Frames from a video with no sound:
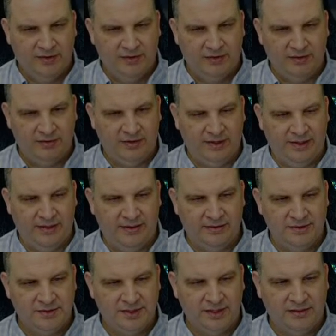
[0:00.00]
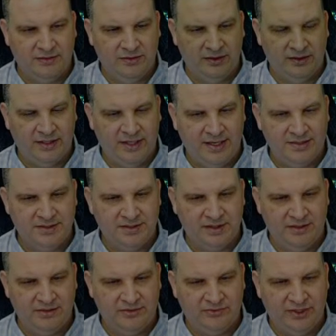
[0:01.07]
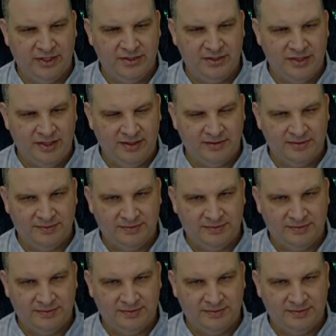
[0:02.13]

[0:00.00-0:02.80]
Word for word: All right, let's take a look. He hasn't done his fights yet.